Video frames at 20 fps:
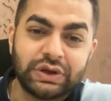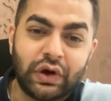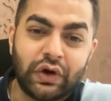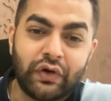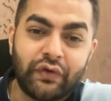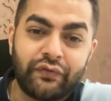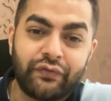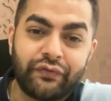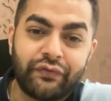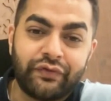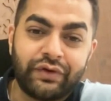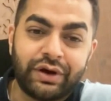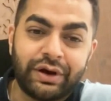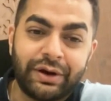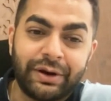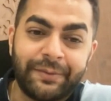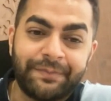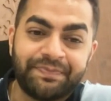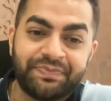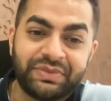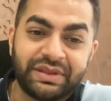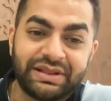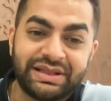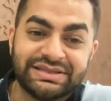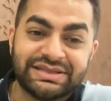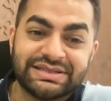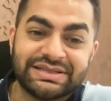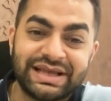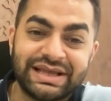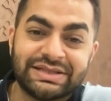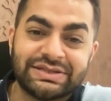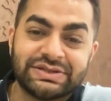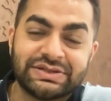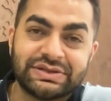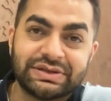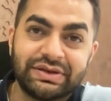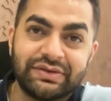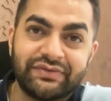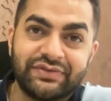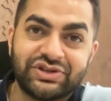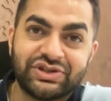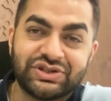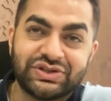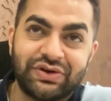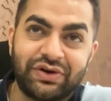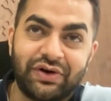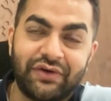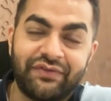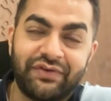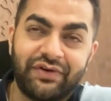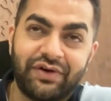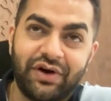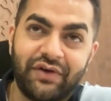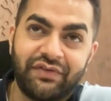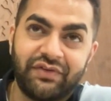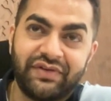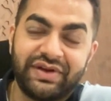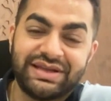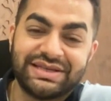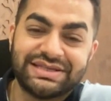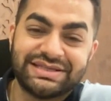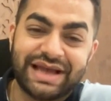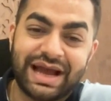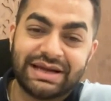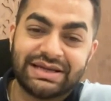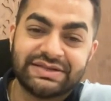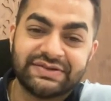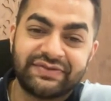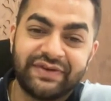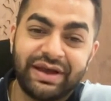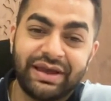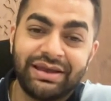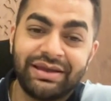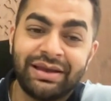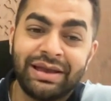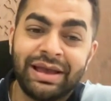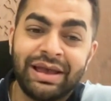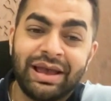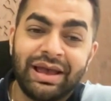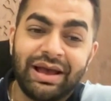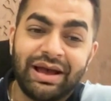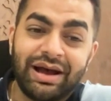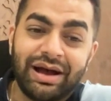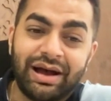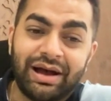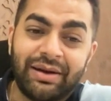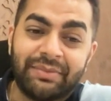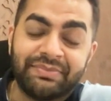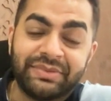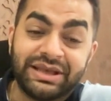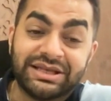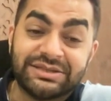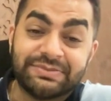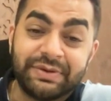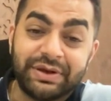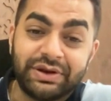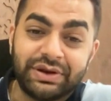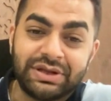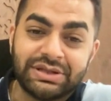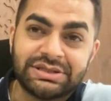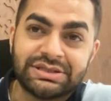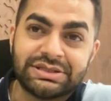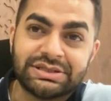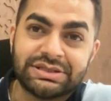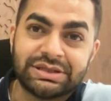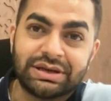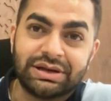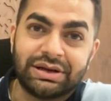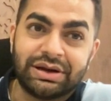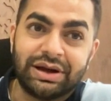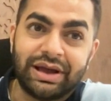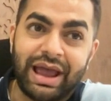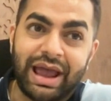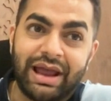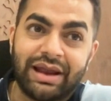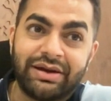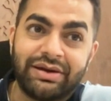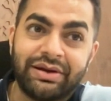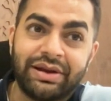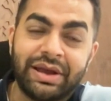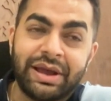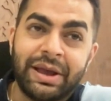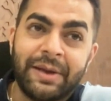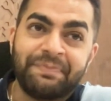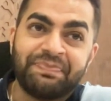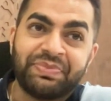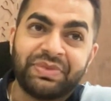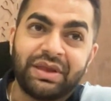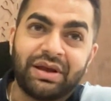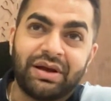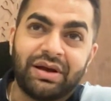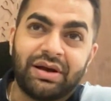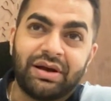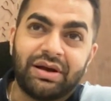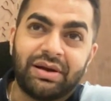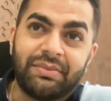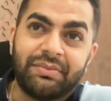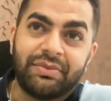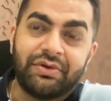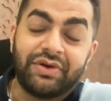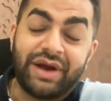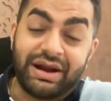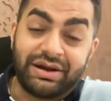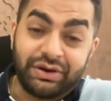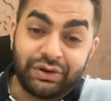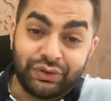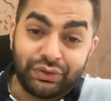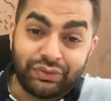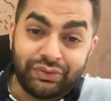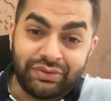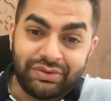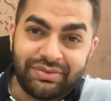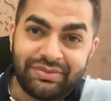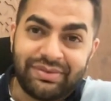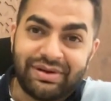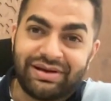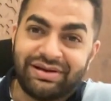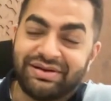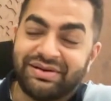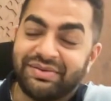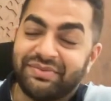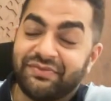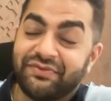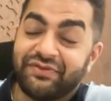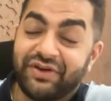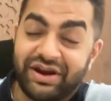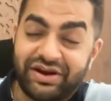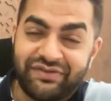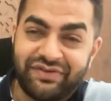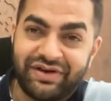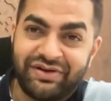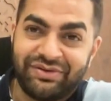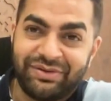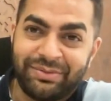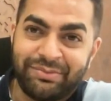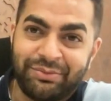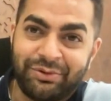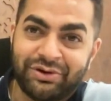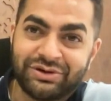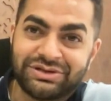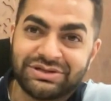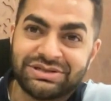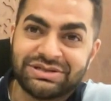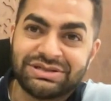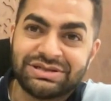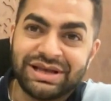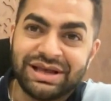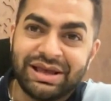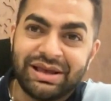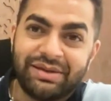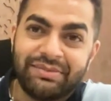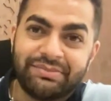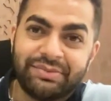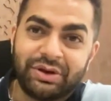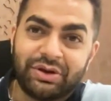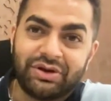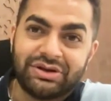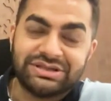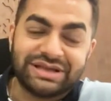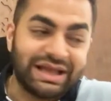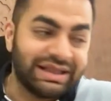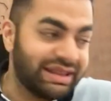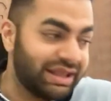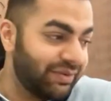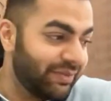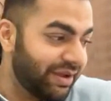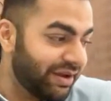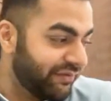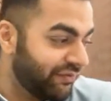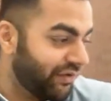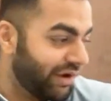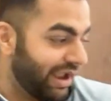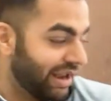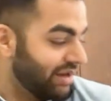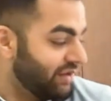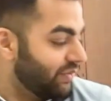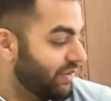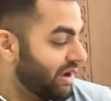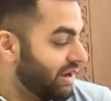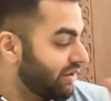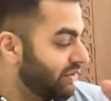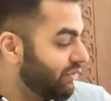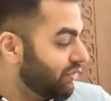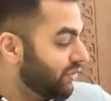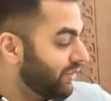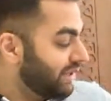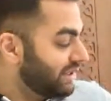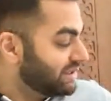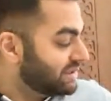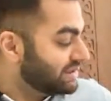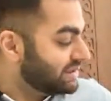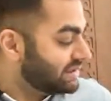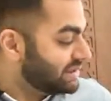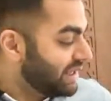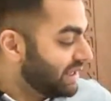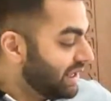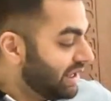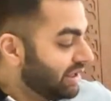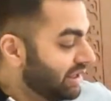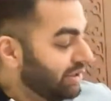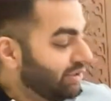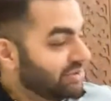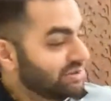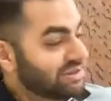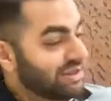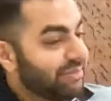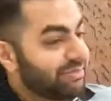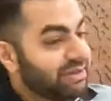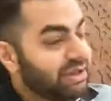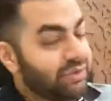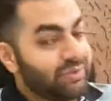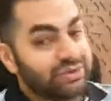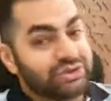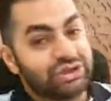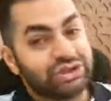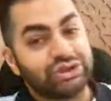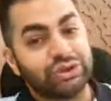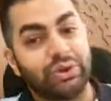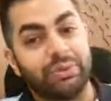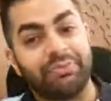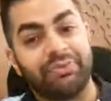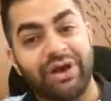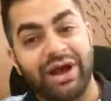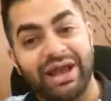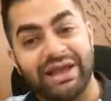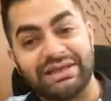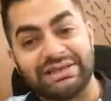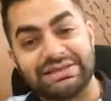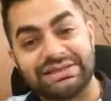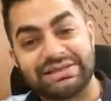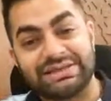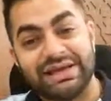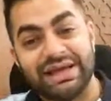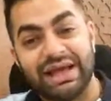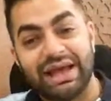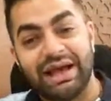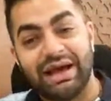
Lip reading: of which is a very satisfying experience and gratitude. Very, very important, because I think when, for anyone who wins, you know, something which is so prized